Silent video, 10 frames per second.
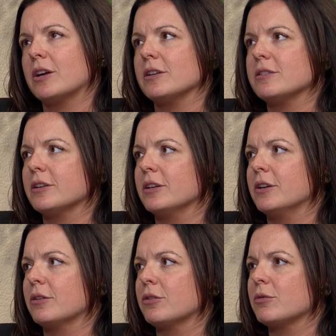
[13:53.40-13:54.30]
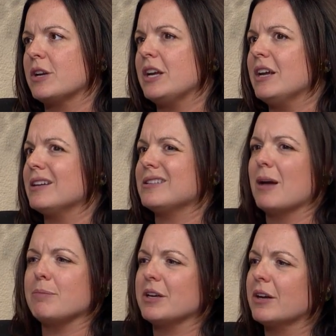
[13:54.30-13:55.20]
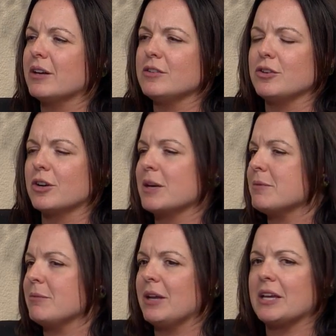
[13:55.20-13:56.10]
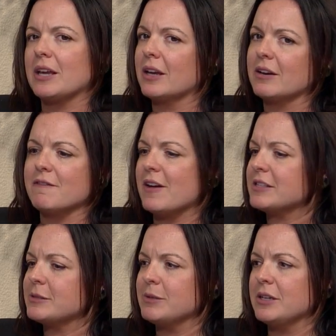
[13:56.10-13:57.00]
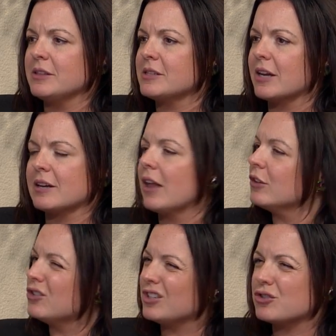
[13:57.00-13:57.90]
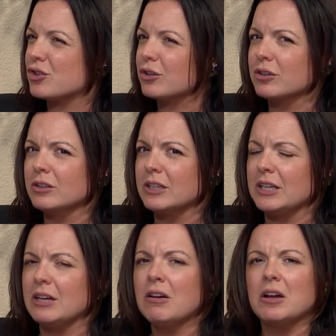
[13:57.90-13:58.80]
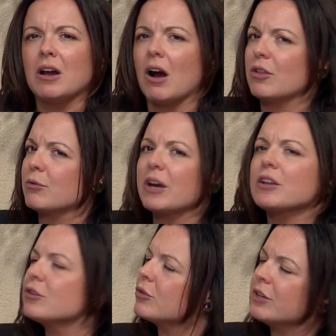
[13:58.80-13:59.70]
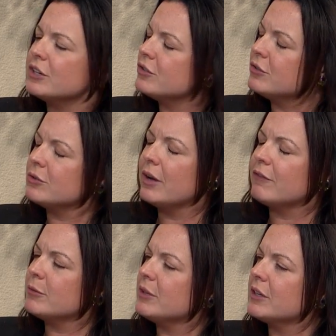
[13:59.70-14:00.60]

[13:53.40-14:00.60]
until year 3, is that because you're going to be making an investment in the technology internally? Are there regulatory issues you have to be